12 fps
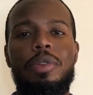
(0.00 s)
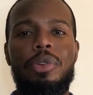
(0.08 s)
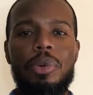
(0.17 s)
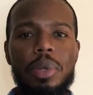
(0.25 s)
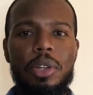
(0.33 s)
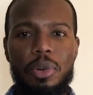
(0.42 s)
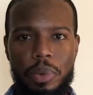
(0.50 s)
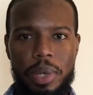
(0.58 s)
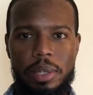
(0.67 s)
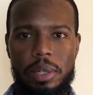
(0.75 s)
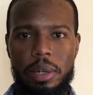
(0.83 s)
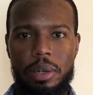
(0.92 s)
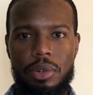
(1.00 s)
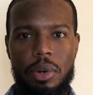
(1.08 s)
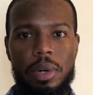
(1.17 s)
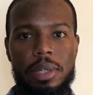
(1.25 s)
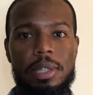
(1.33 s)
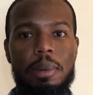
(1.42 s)
Do a little research
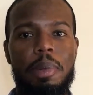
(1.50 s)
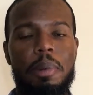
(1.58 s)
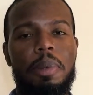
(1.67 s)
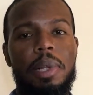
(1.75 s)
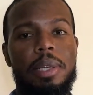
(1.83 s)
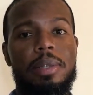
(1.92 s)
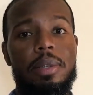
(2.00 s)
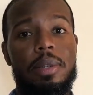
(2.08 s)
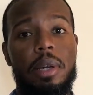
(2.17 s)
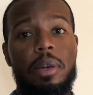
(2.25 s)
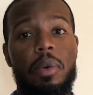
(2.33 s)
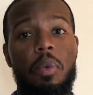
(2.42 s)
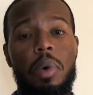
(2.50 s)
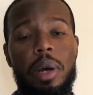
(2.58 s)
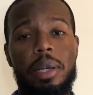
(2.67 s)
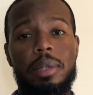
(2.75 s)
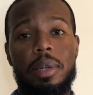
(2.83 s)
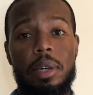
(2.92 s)
on some of the places that you're
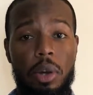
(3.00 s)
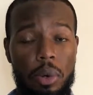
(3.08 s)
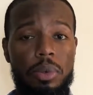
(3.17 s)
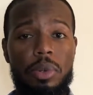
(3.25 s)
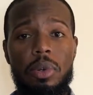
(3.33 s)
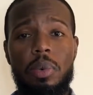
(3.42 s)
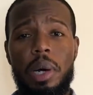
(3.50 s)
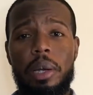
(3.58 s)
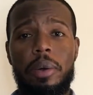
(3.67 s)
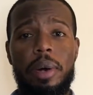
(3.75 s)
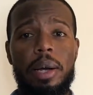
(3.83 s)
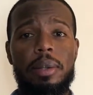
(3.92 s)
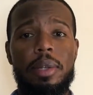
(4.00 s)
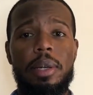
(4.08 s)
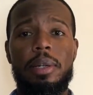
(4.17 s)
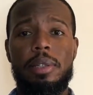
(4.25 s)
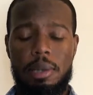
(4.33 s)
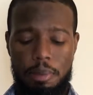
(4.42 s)
wanting to go to while you're out
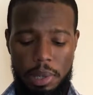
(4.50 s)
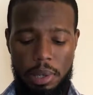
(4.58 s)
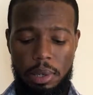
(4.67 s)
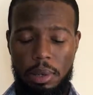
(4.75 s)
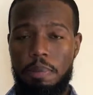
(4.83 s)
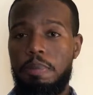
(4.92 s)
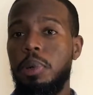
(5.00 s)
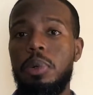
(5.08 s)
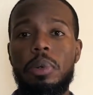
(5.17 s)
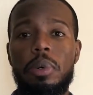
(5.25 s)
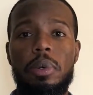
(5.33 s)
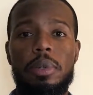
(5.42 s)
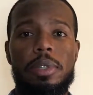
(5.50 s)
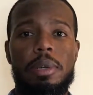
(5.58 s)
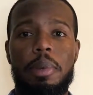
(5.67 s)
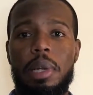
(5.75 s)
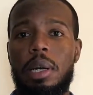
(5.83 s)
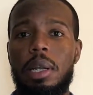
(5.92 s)
there, some of the pools, some
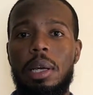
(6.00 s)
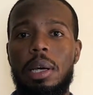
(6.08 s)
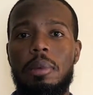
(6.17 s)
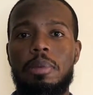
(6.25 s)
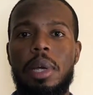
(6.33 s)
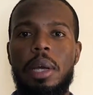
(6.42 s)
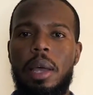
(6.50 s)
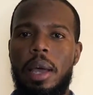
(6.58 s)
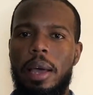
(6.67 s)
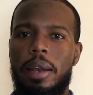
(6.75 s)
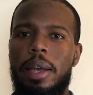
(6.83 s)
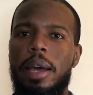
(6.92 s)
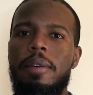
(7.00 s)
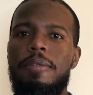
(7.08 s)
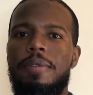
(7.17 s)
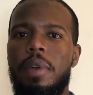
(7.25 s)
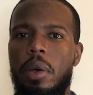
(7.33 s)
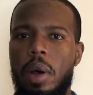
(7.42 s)
of the clubs, and kind of
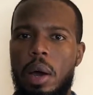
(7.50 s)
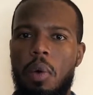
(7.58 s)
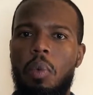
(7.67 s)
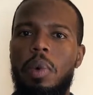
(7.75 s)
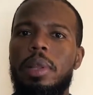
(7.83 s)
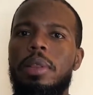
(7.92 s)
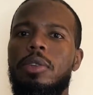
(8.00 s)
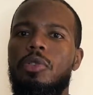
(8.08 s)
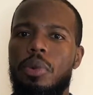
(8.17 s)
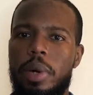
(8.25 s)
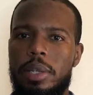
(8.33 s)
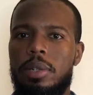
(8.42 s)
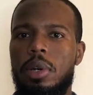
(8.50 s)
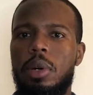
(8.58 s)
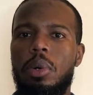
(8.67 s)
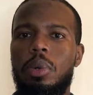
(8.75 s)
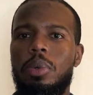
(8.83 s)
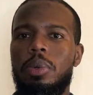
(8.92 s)
figure out what the dress
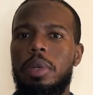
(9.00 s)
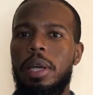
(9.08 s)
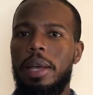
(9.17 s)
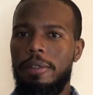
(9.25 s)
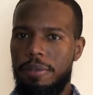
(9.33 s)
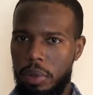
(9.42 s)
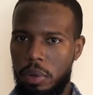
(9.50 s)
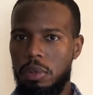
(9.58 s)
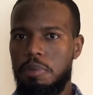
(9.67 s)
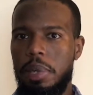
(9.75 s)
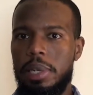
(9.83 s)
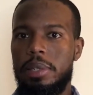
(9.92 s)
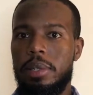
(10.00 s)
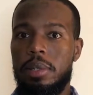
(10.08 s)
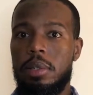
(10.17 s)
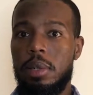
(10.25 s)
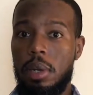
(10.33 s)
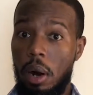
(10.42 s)
code for those
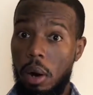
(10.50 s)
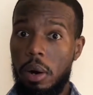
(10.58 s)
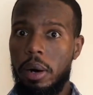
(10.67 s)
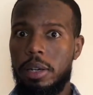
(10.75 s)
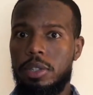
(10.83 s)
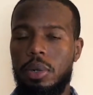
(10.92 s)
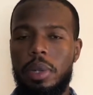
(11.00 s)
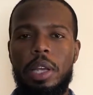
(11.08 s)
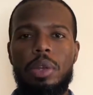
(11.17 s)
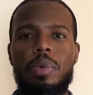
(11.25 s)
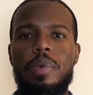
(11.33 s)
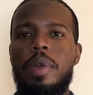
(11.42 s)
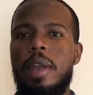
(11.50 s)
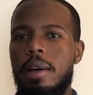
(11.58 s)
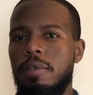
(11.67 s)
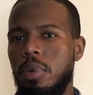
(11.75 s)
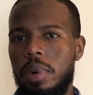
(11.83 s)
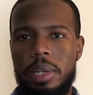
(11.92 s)
places are so that you
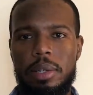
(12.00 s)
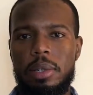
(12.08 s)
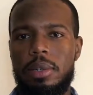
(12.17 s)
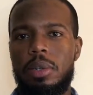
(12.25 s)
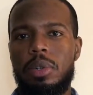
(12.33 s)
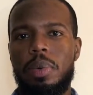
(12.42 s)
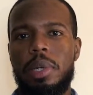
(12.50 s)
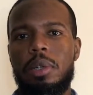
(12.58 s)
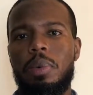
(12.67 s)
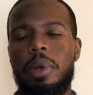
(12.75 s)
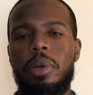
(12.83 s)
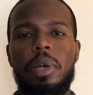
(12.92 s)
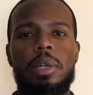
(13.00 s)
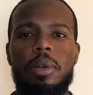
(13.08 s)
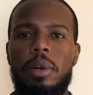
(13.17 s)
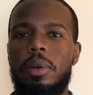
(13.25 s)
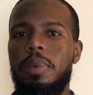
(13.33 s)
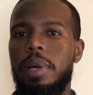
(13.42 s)
never run into a situation where you get
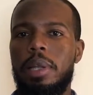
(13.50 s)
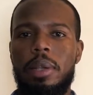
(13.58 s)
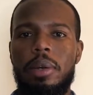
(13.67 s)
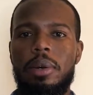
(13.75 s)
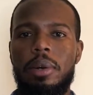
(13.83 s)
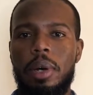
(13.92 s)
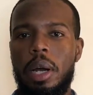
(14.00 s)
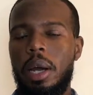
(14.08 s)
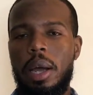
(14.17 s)
turned away at the door.